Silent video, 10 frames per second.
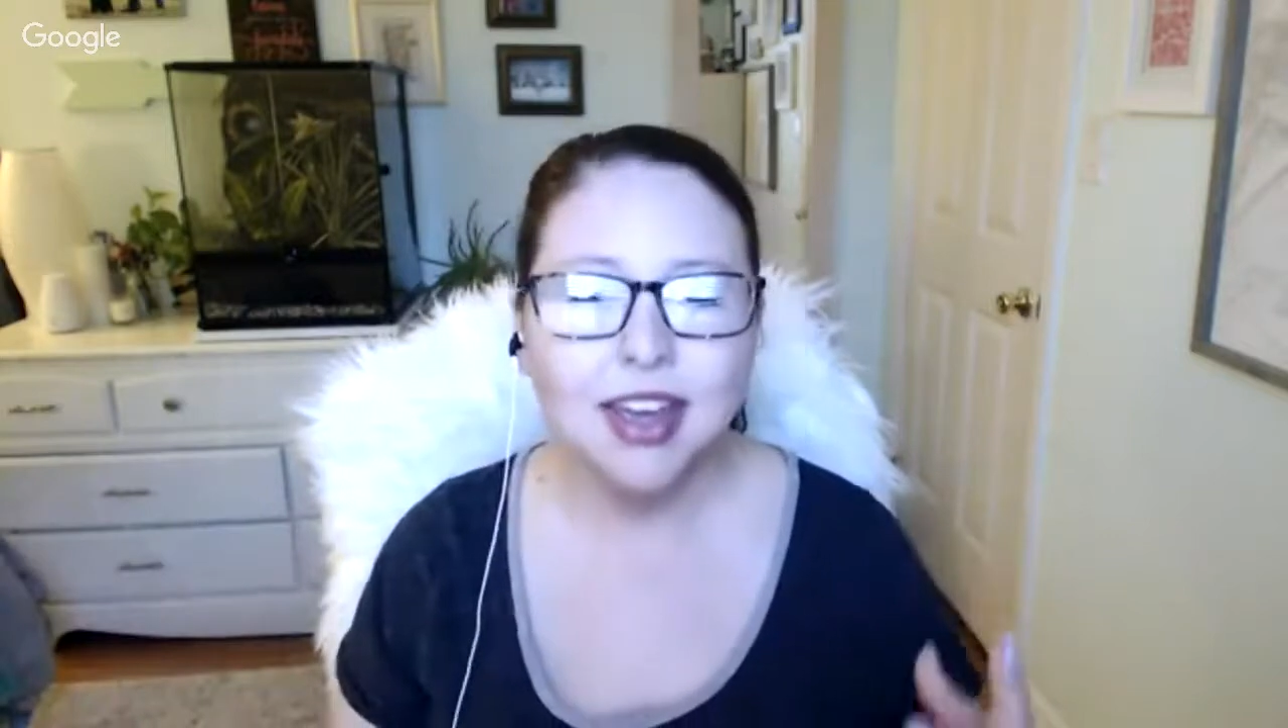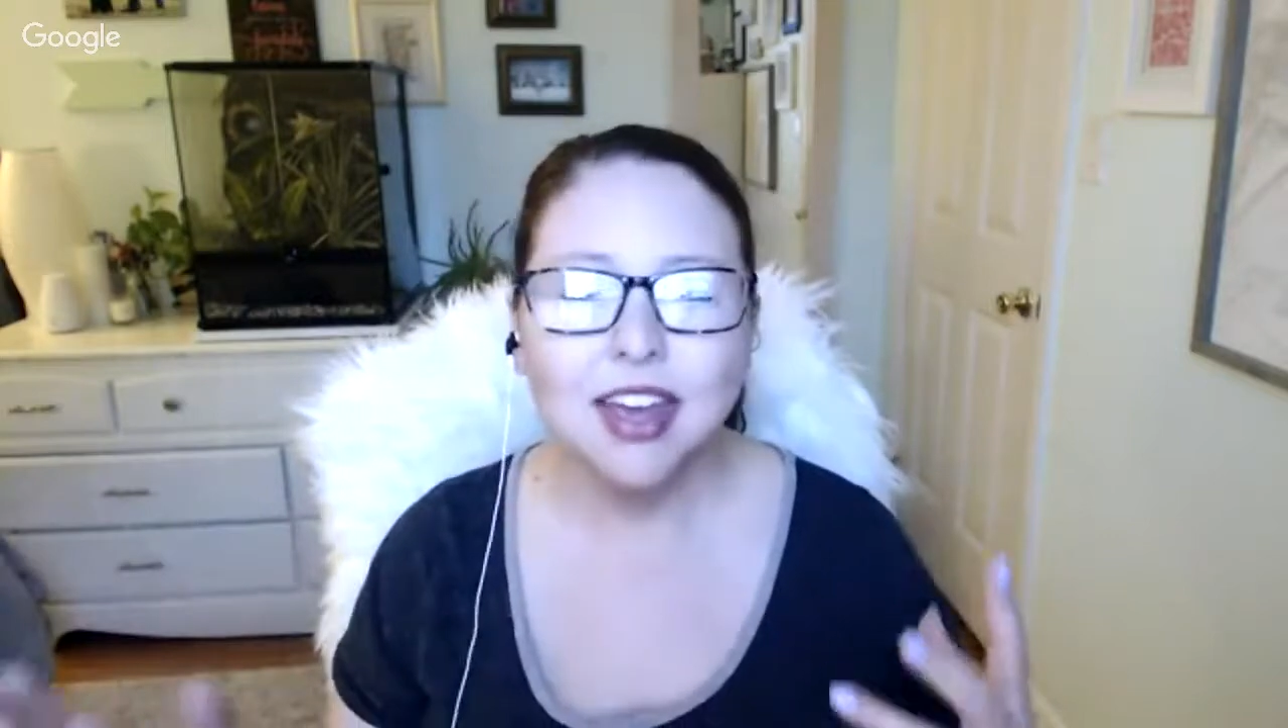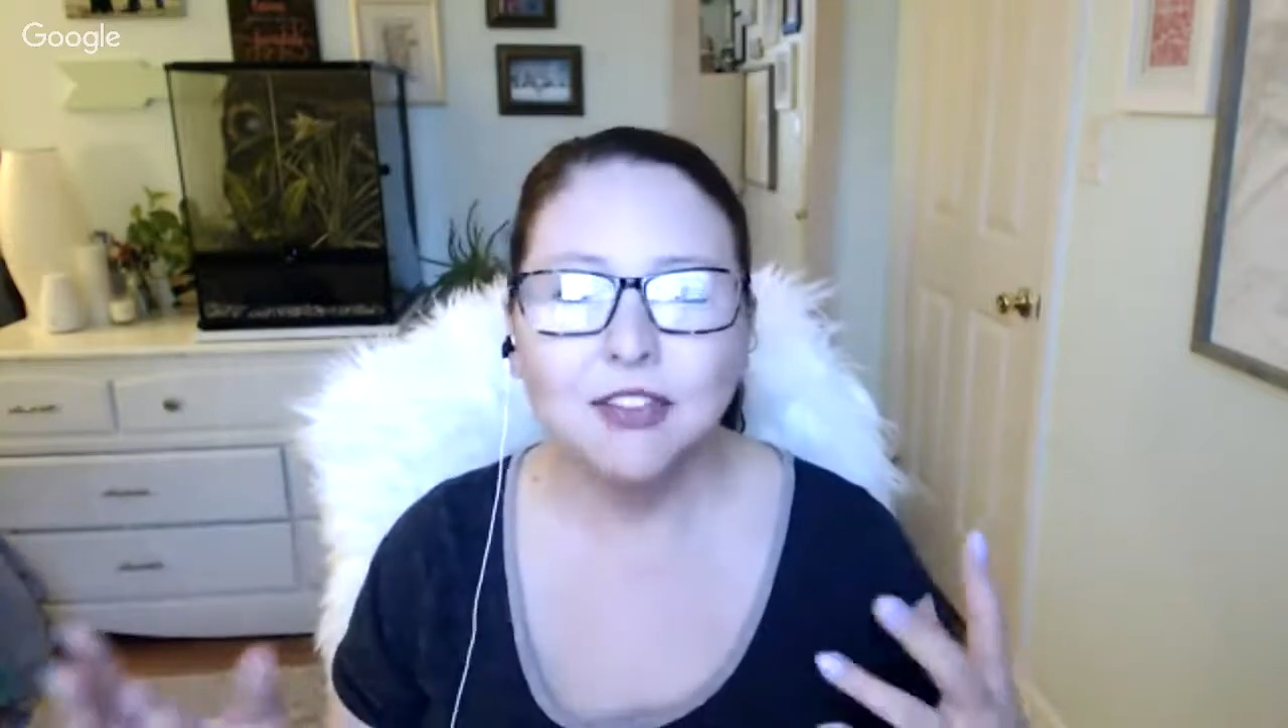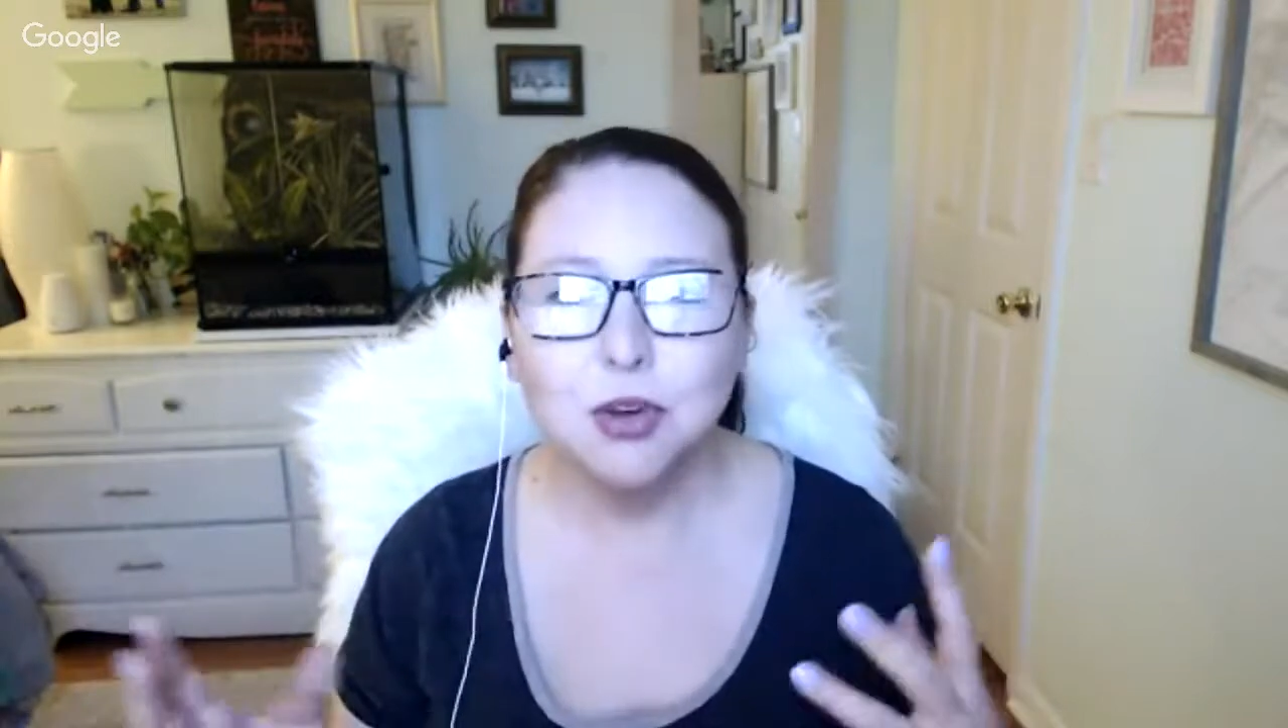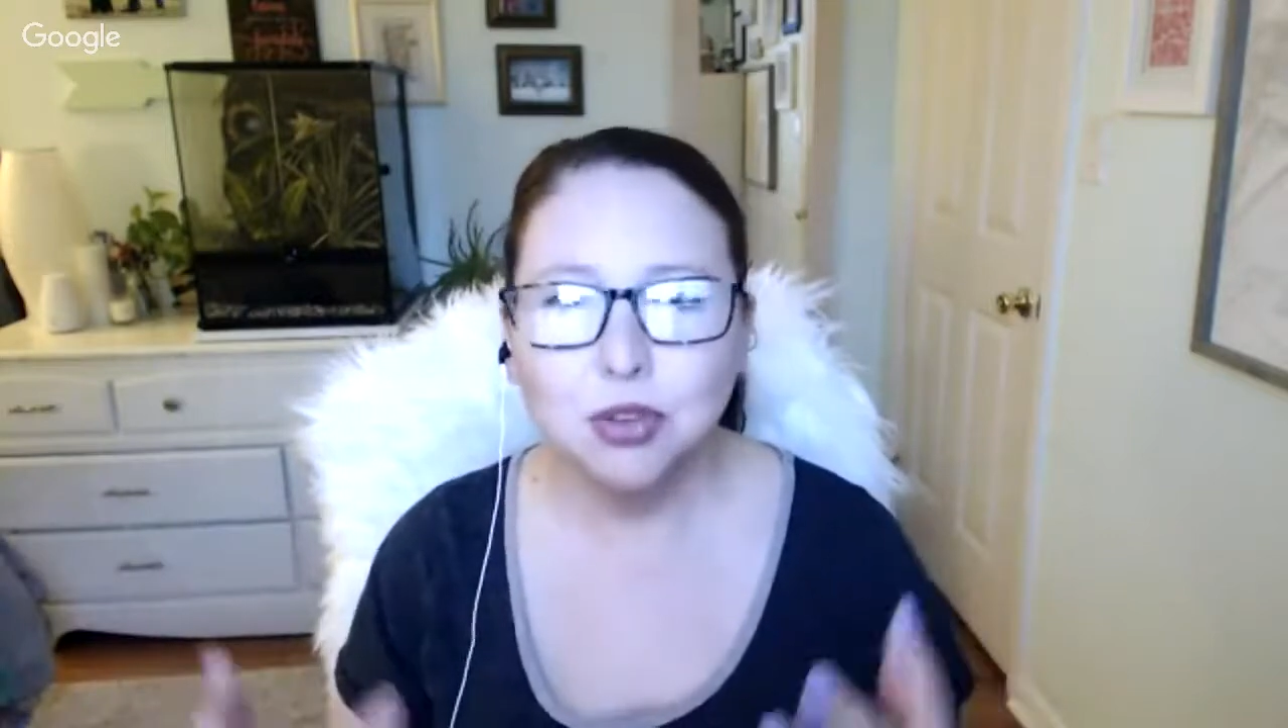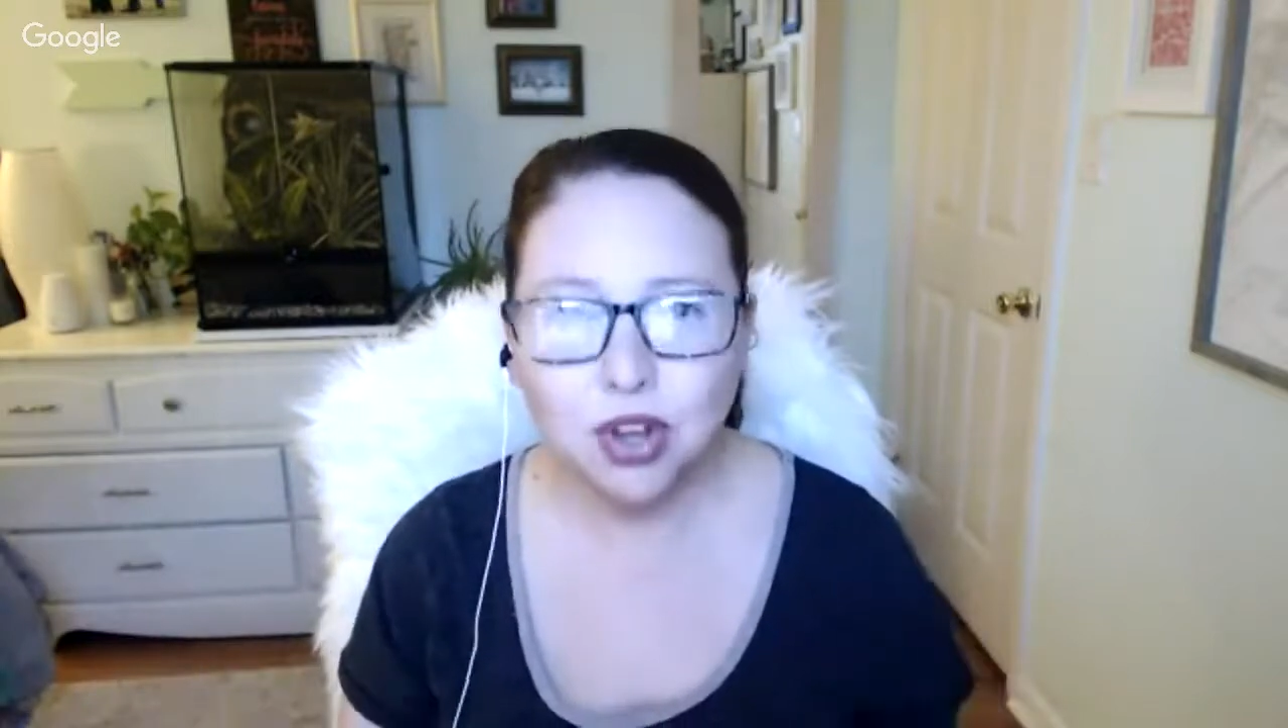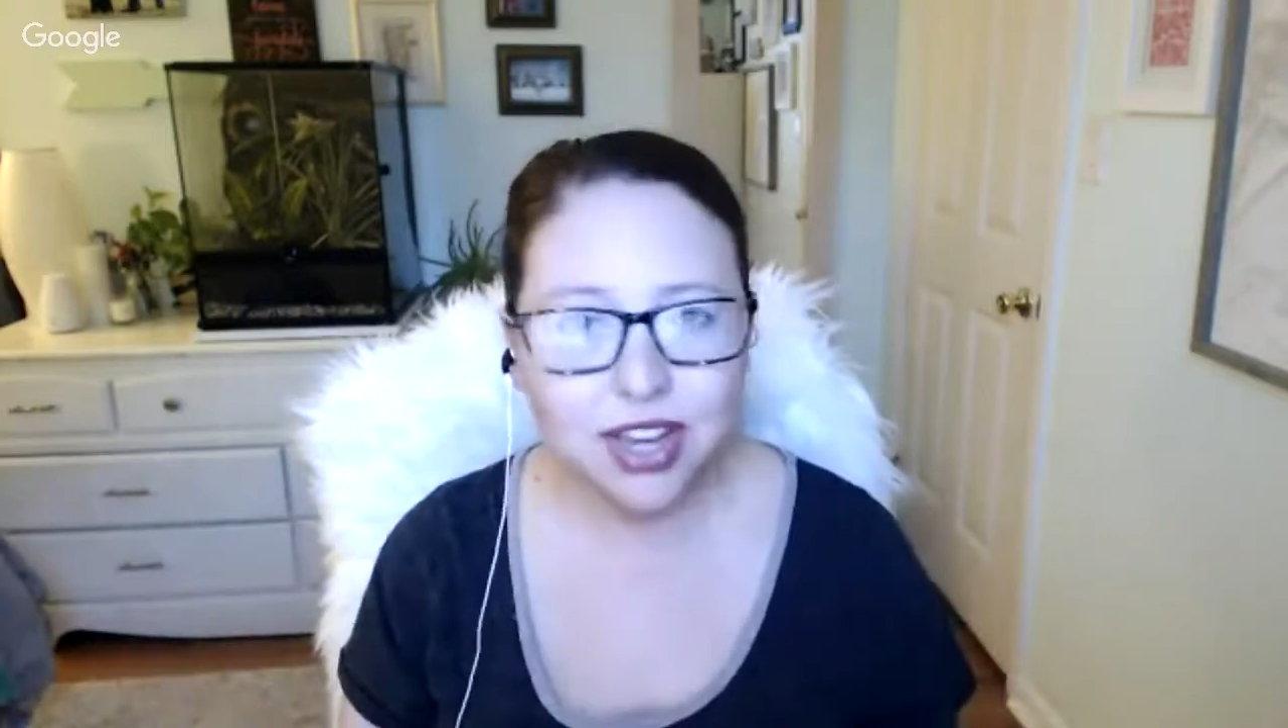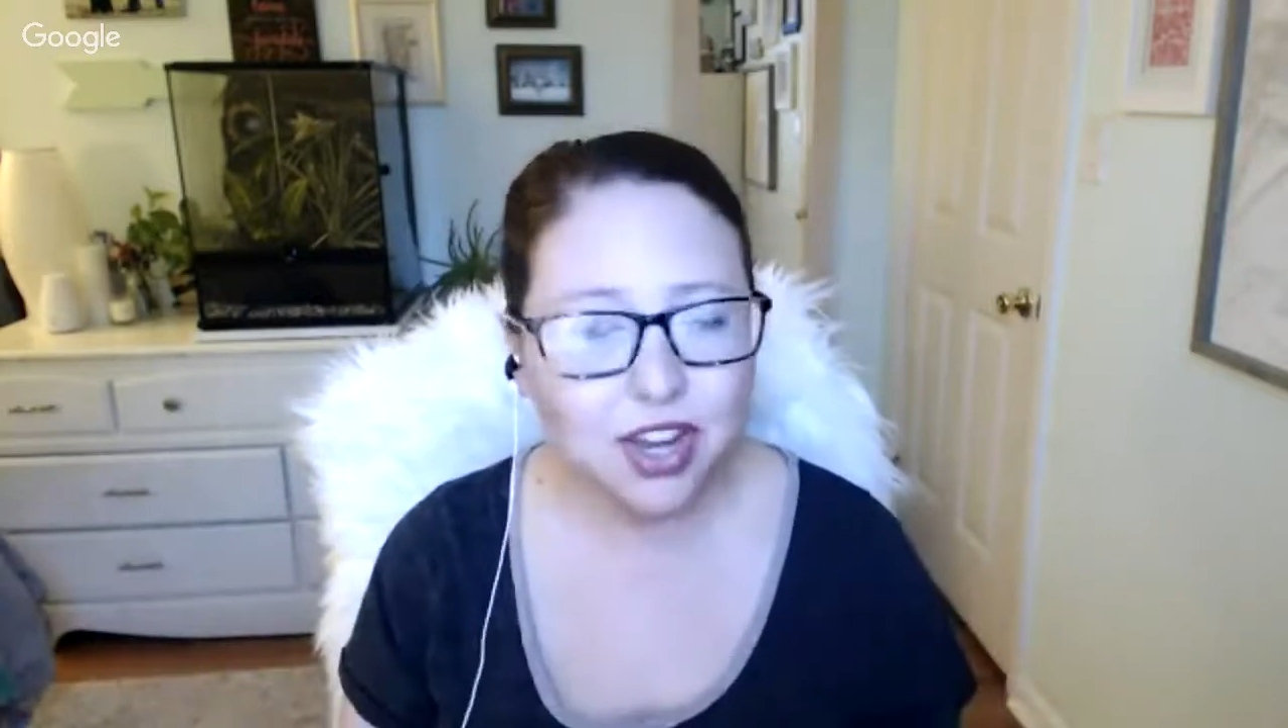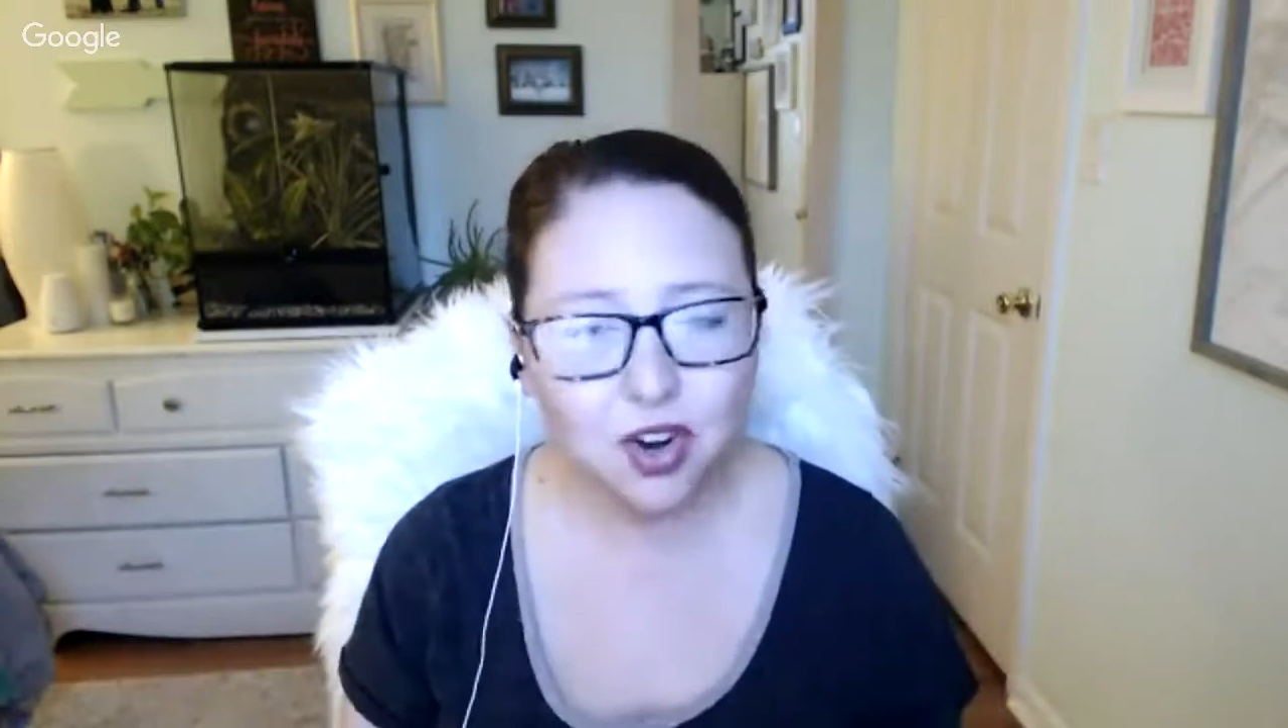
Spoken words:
If you look at